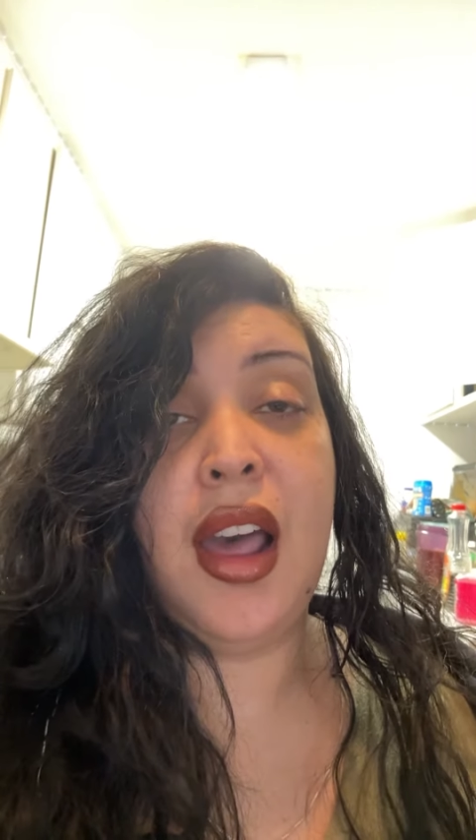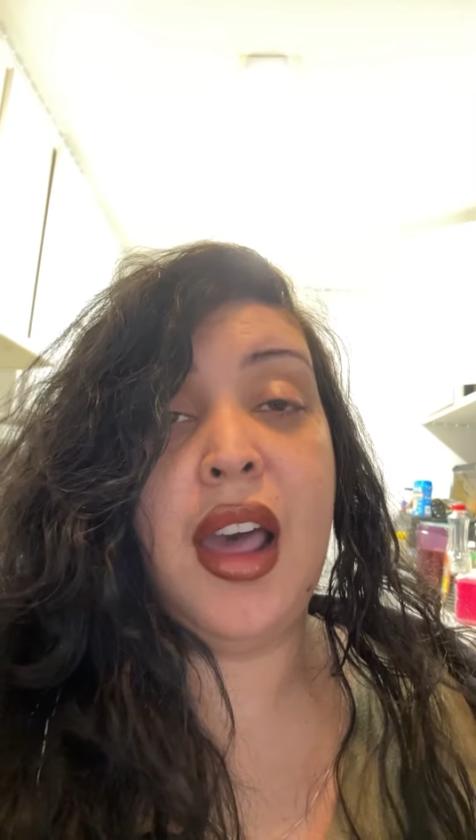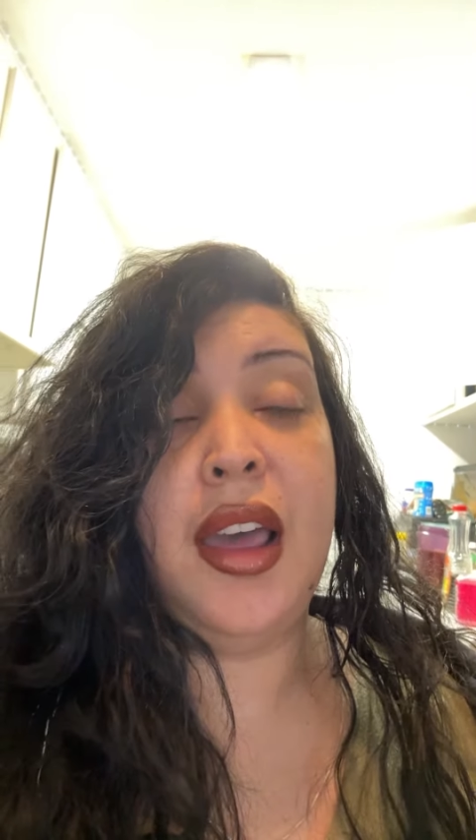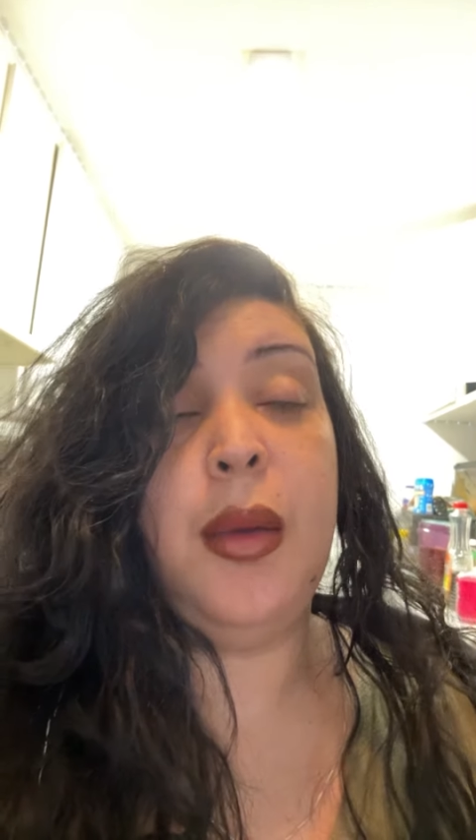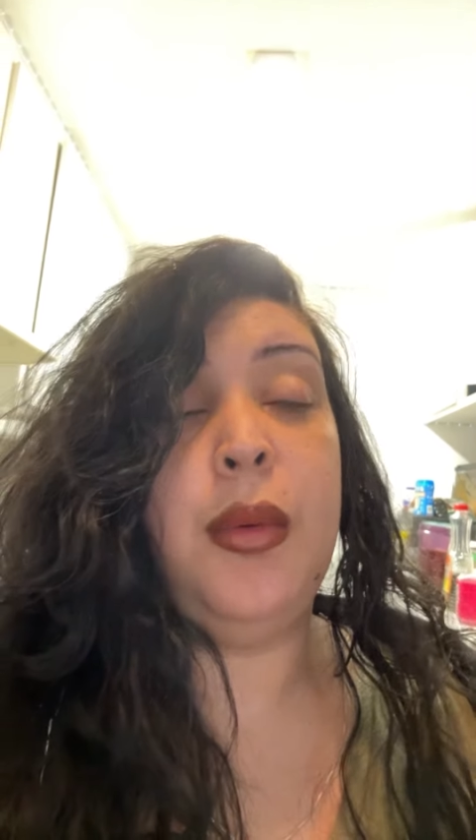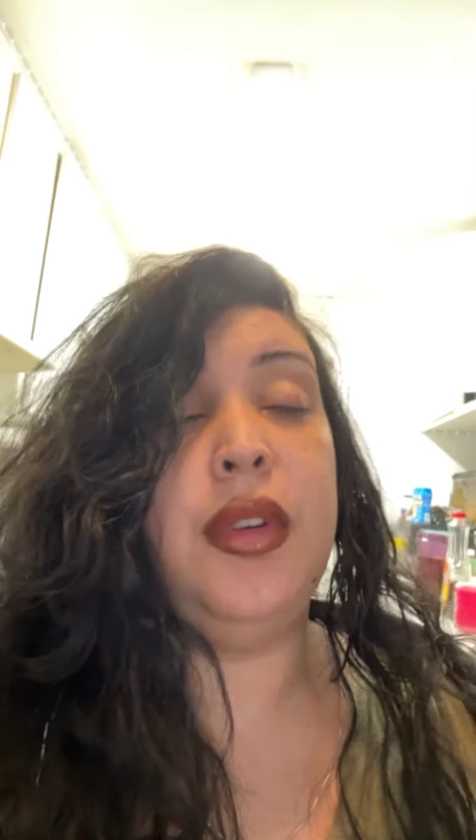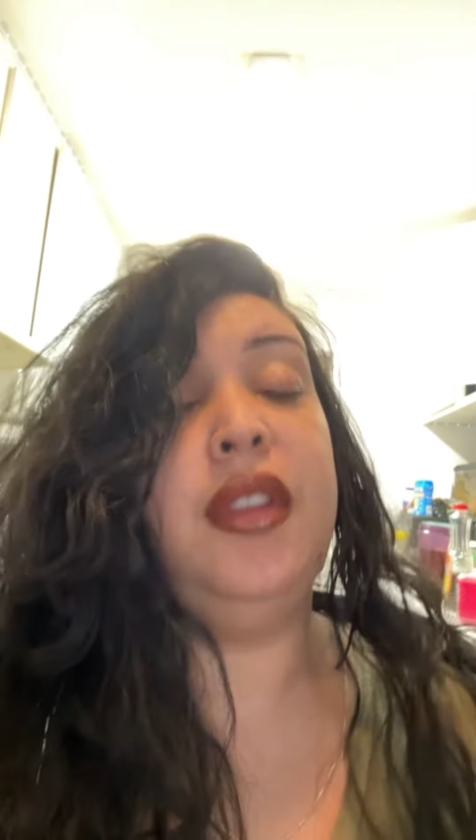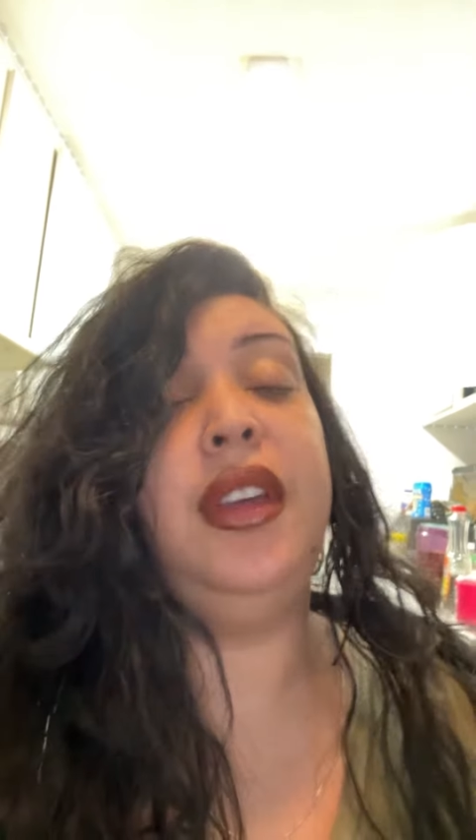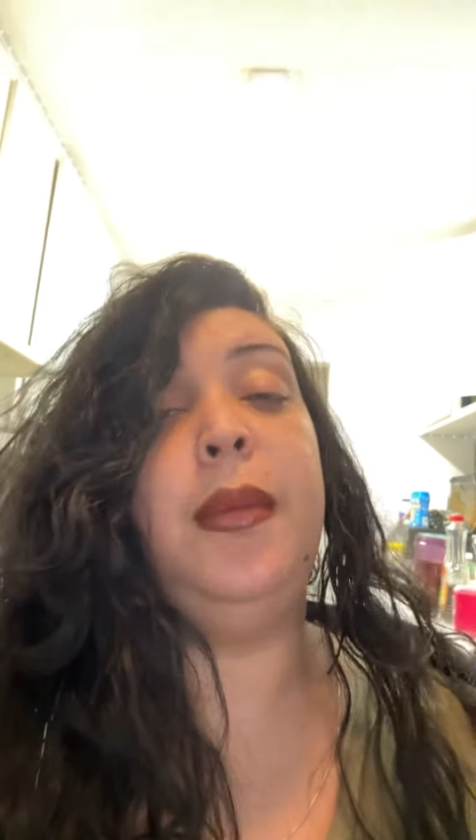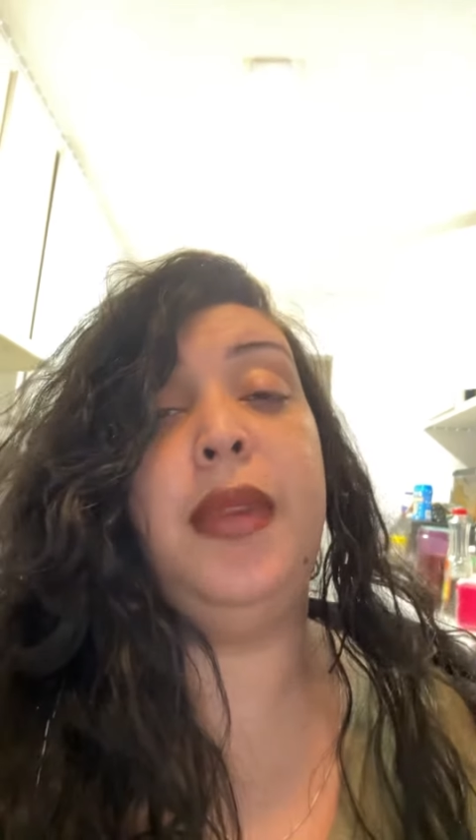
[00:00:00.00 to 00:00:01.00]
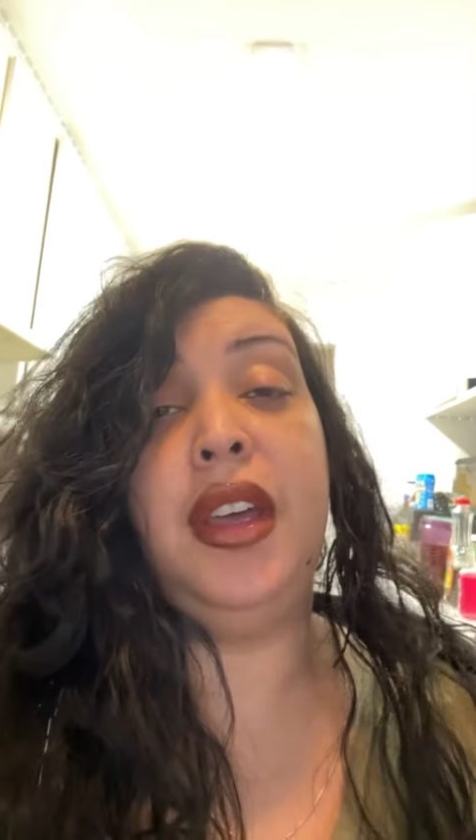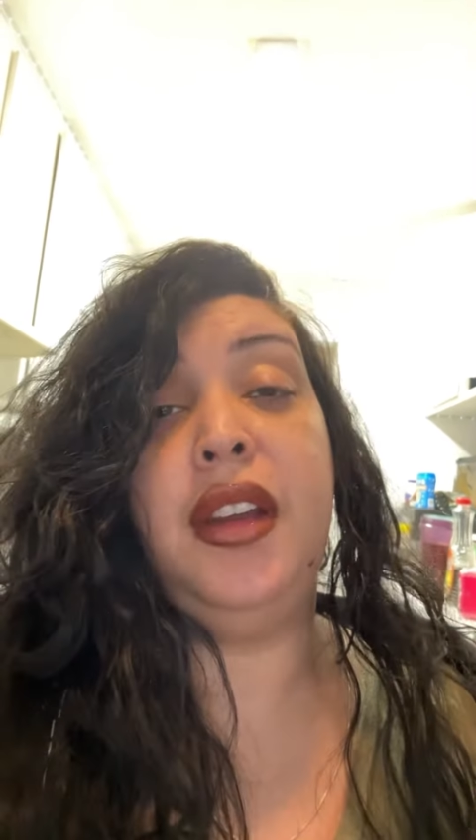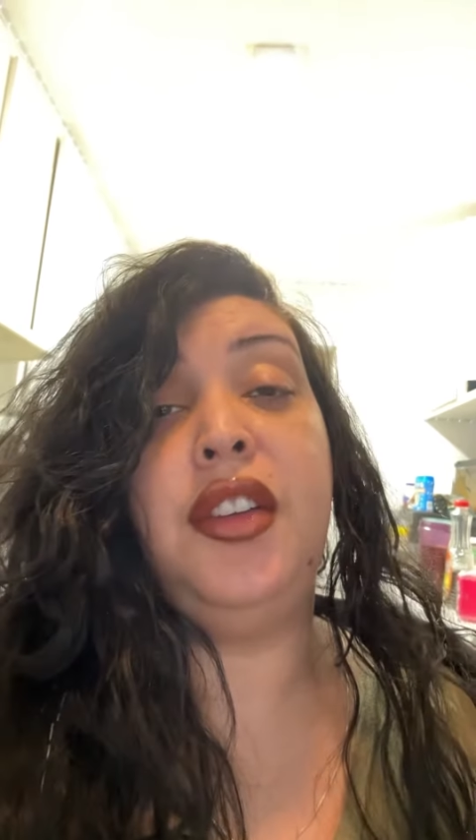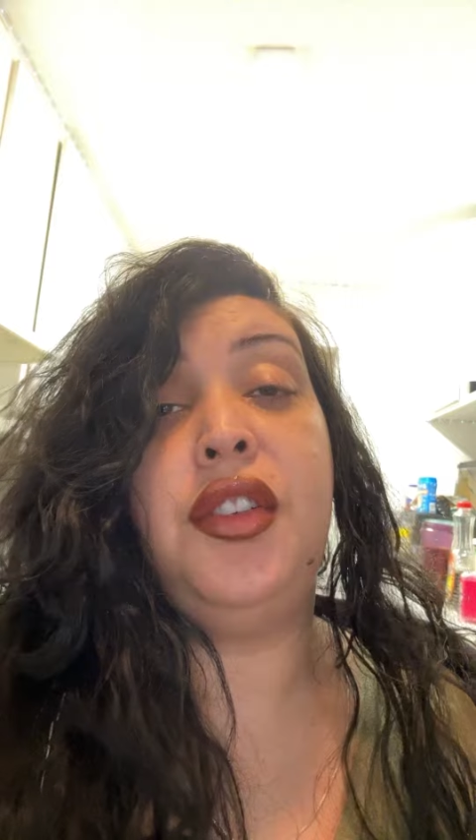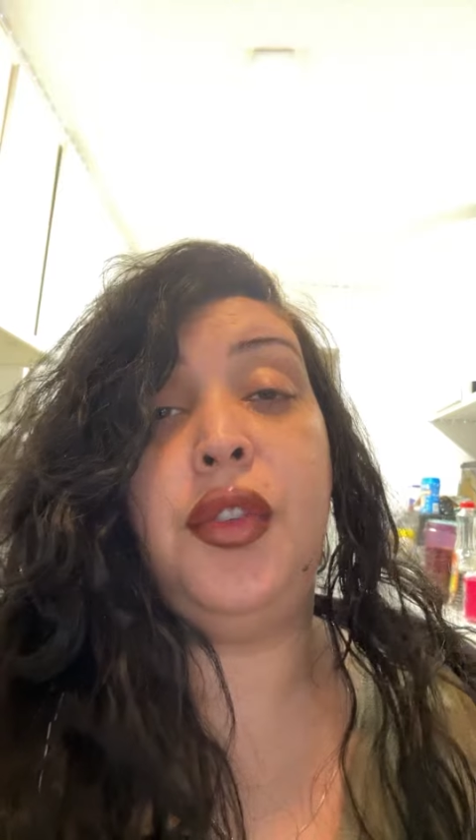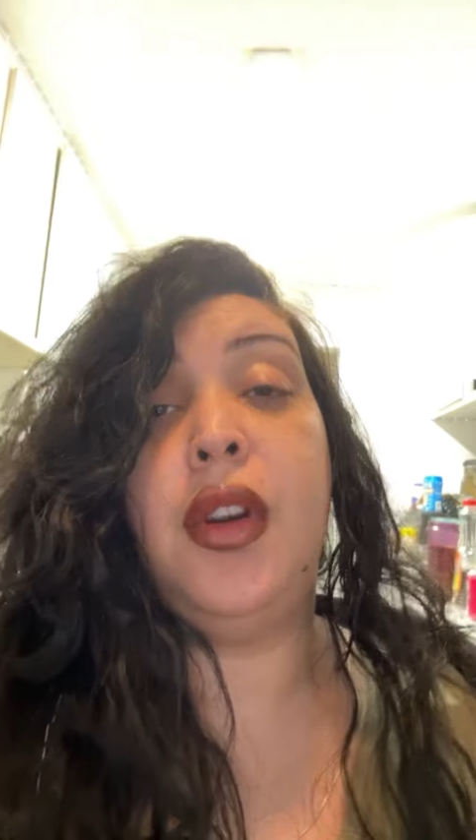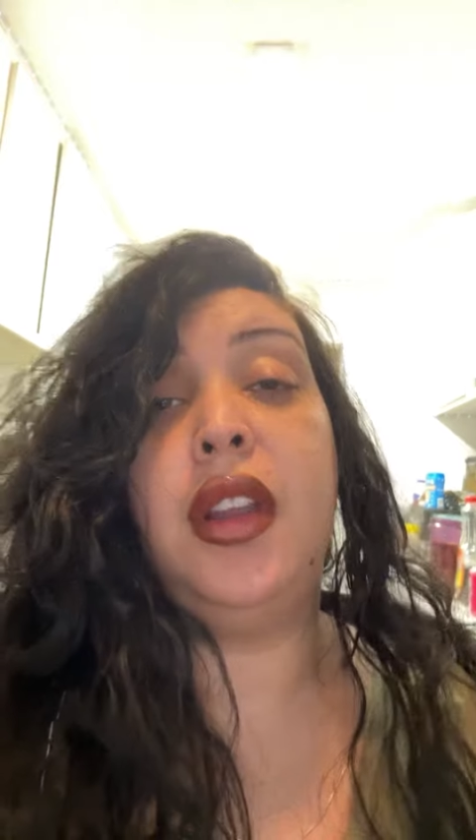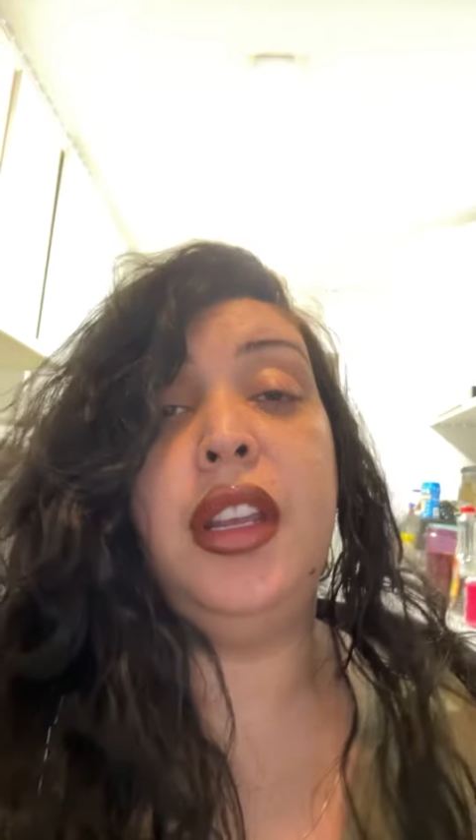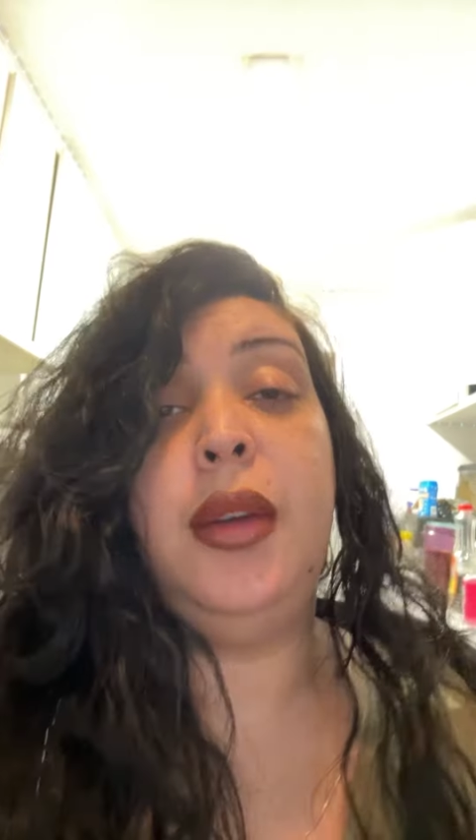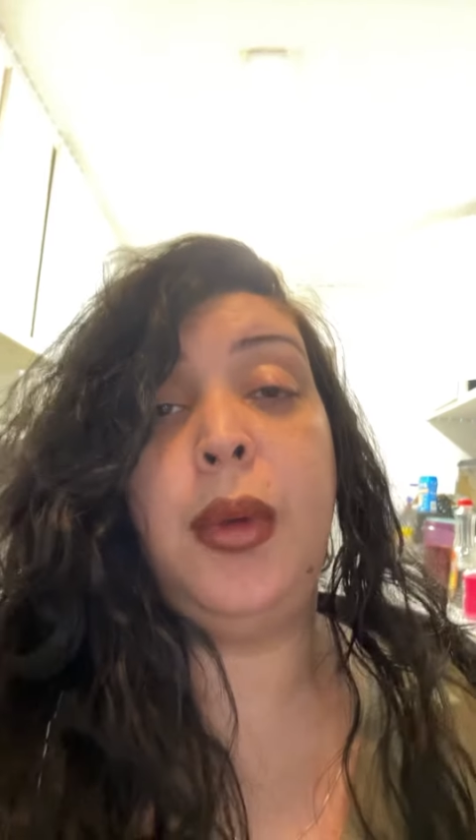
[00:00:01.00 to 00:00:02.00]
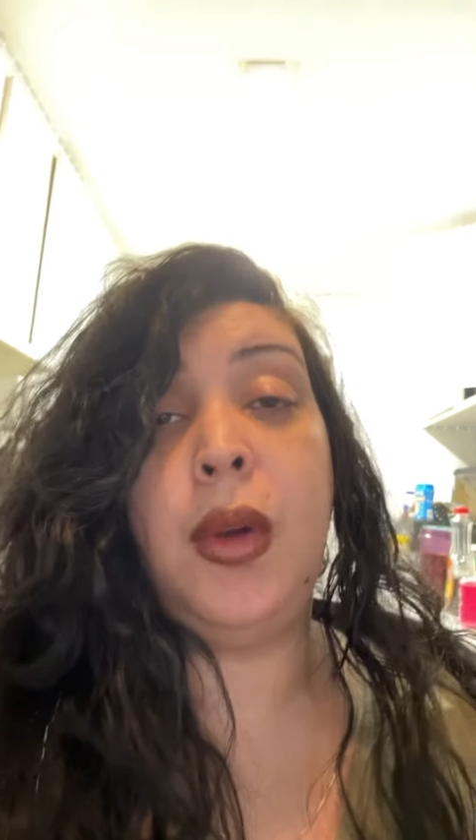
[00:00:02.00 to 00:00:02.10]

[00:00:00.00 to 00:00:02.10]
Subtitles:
I really been struggling to